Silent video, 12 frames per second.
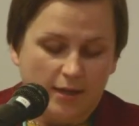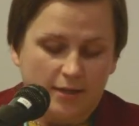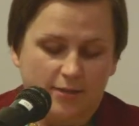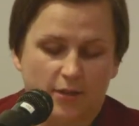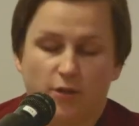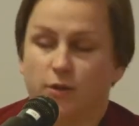
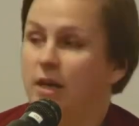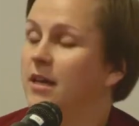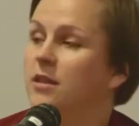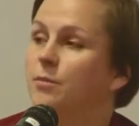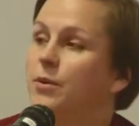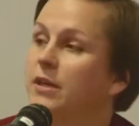So
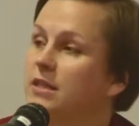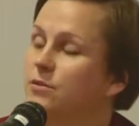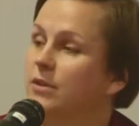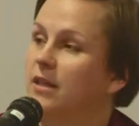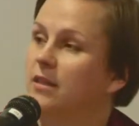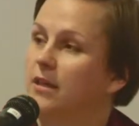the book is
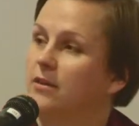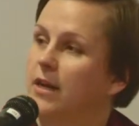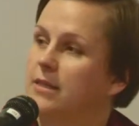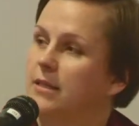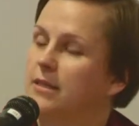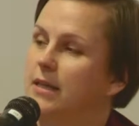really
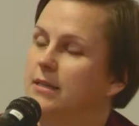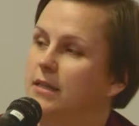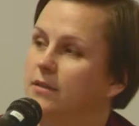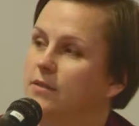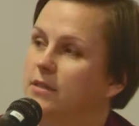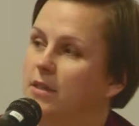theorizing this
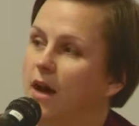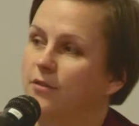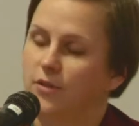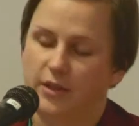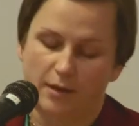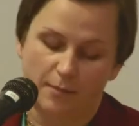idea of
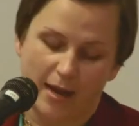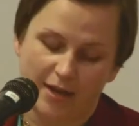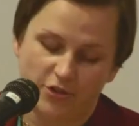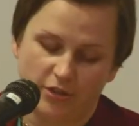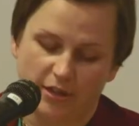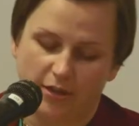sovereign
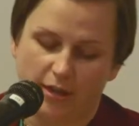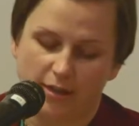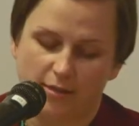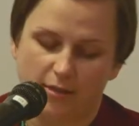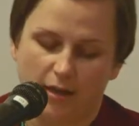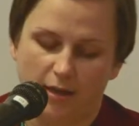
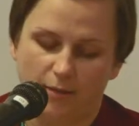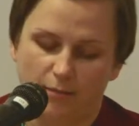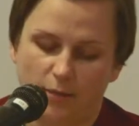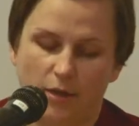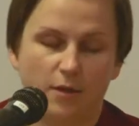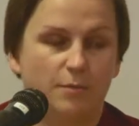imaginaries,
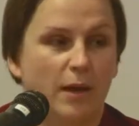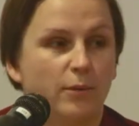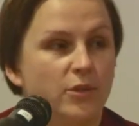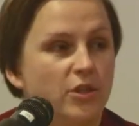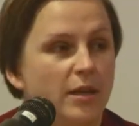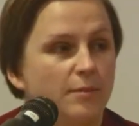by
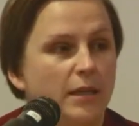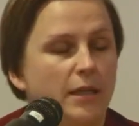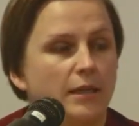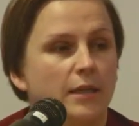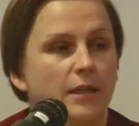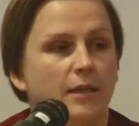which I
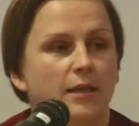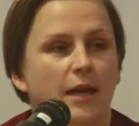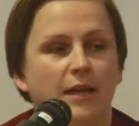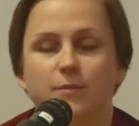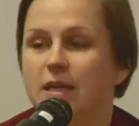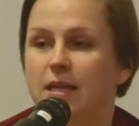mean,
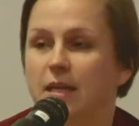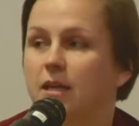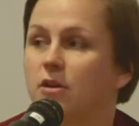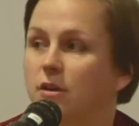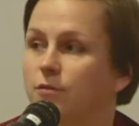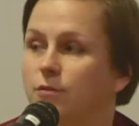and I'm taking
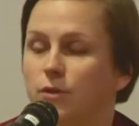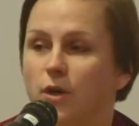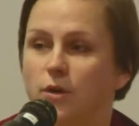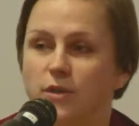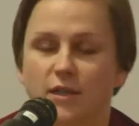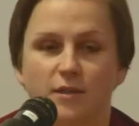here a
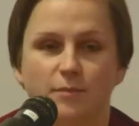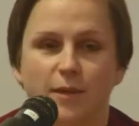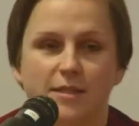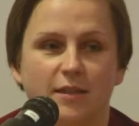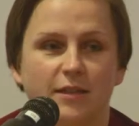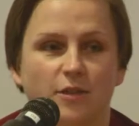Foucauldian,
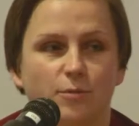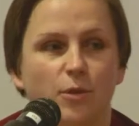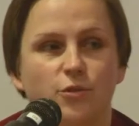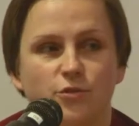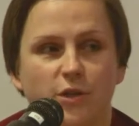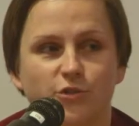basically, or
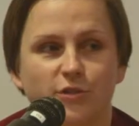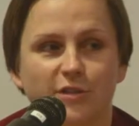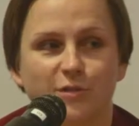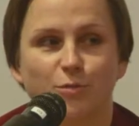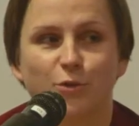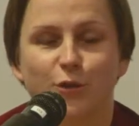
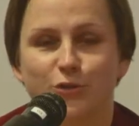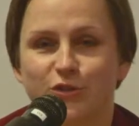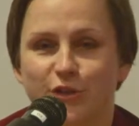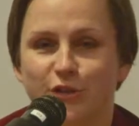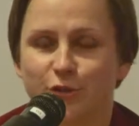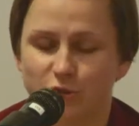post-structuralist approach
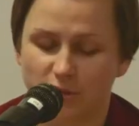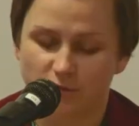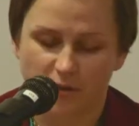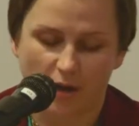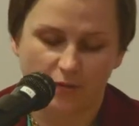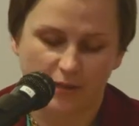to the notion of
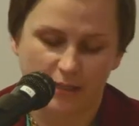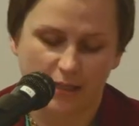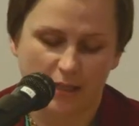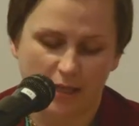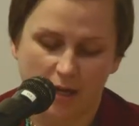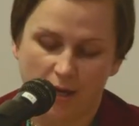sovereignty,